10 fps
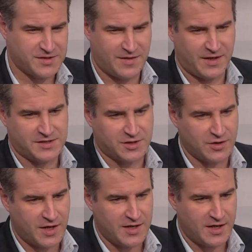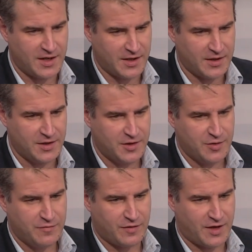I think it's a good idea
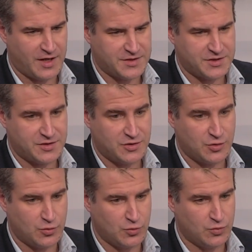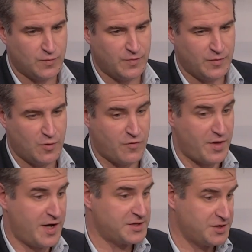for us to, over the
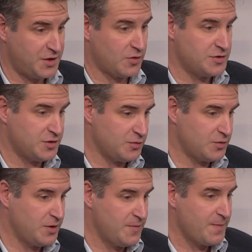next year or two,